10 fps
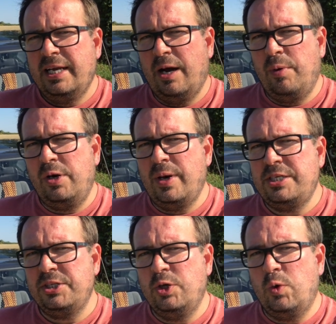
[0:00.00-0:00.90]
Now one
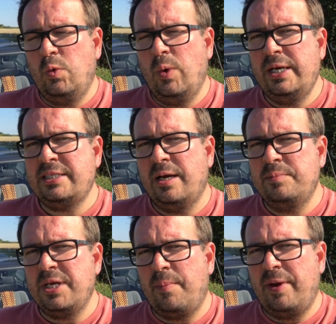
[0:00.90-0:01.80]
question that always
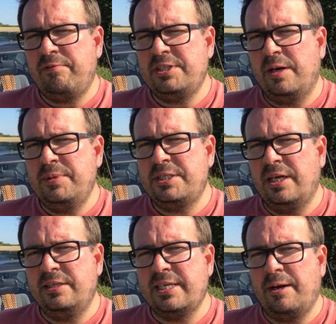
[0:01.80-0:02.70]
comes up every time the
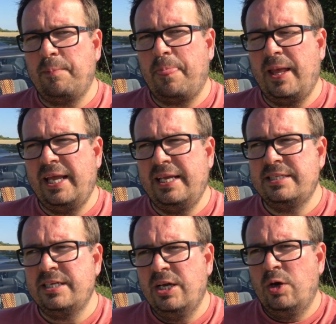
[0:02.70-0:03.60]
sun's out
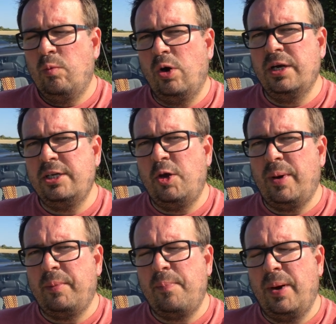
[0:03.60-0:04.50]
is, what can I do
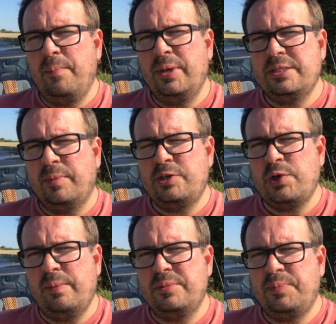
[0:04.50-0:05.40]
about my bumpers and my
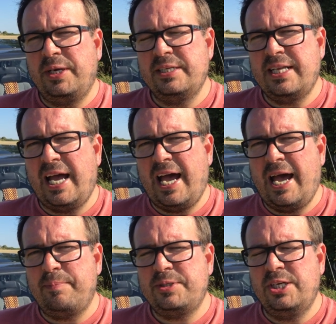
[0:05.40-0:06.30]
trims? Because they're
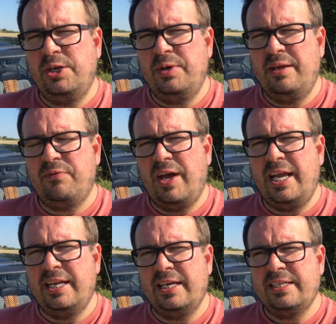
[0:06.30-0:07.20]
absolutely
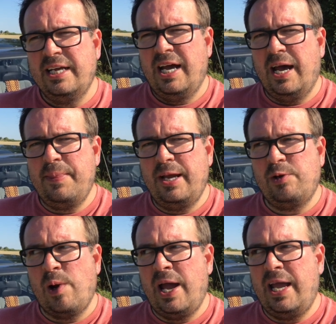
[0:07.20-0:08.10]
faded and they're
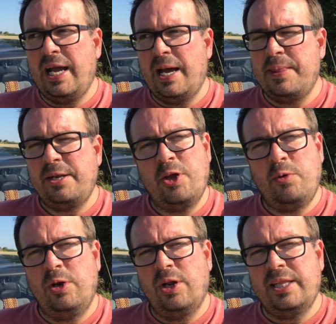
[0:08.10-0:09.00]
gray and they
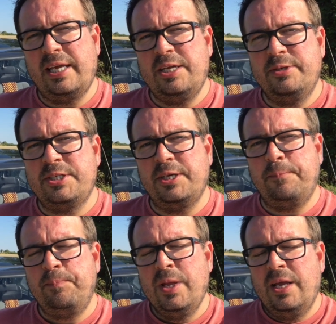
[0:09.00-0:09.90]
don't look like they used
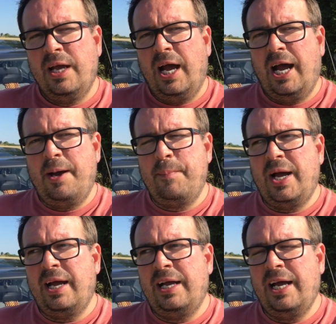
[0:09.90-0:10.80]
to. Um,
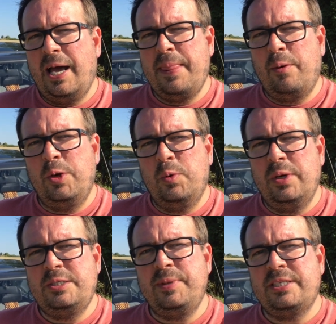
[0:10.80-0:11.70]
and there will
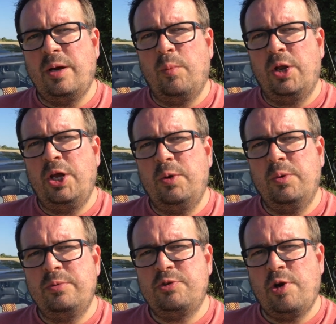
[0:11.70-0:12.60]
always be someone who
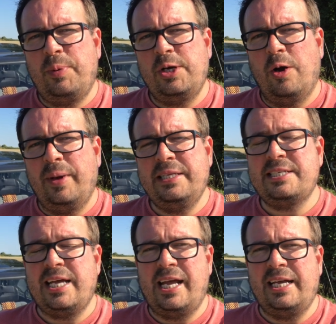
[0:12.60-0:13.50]
will drop a
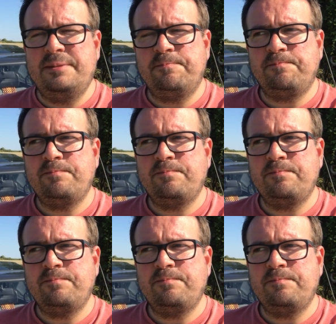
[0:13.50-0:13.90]
comment saying,